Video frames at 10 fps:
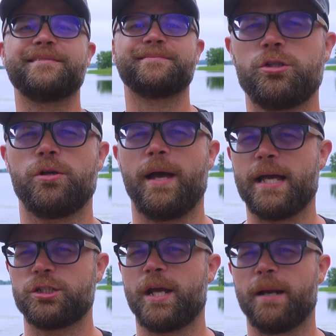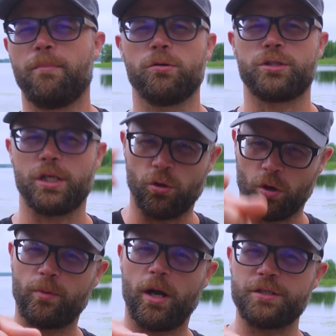Make sure you hashtag and post
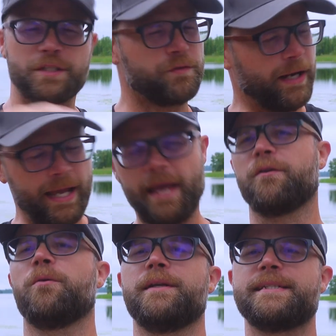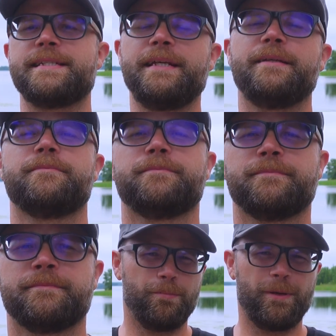your projects for everyone to see.
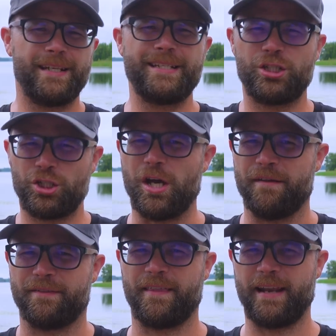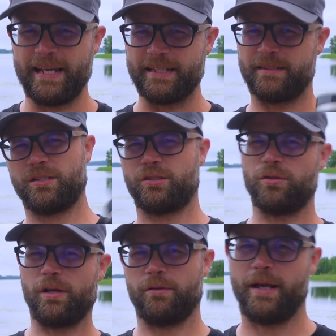I'm pretty chuffed that I can
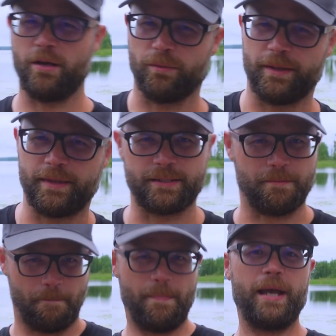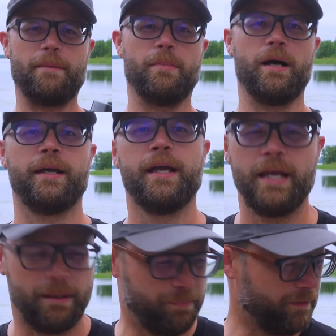strut around with this mega mug
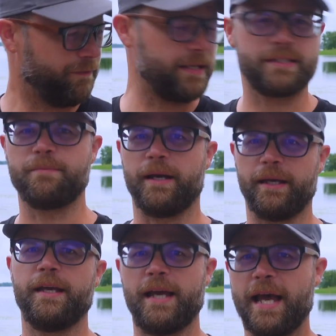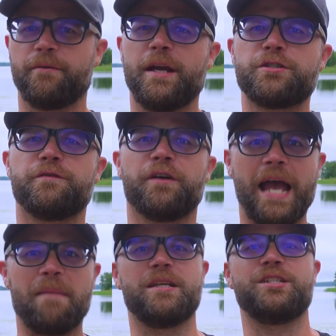and profess my adoration for
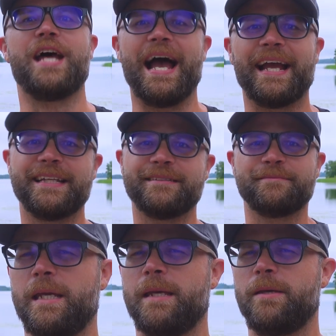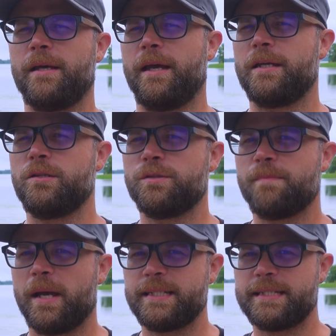Captain Jack. Maybe I can use
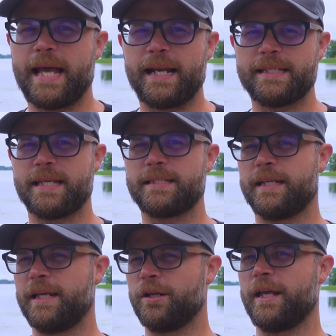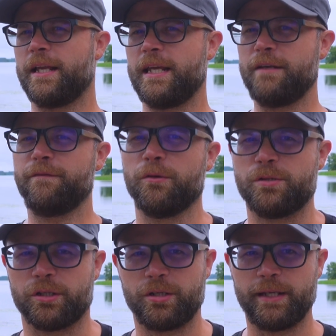my status as an internet
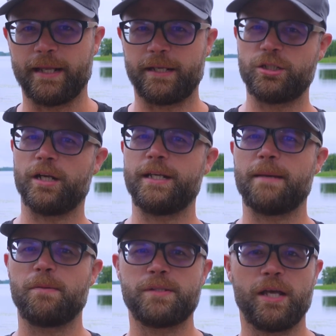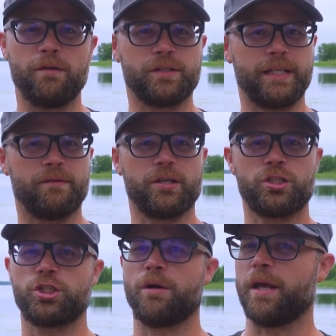influencer to get Johnny Depp himself to give a
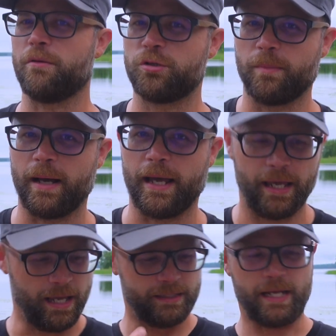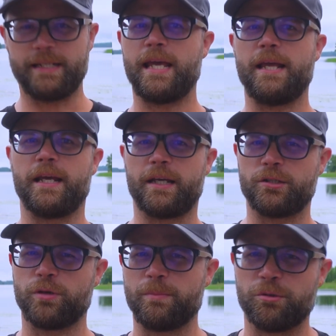shout out to my Titanic
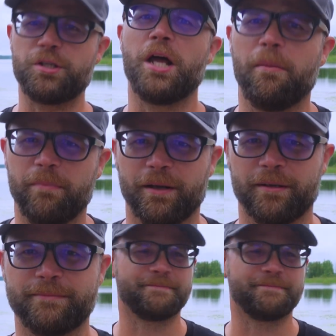tribute tumbler.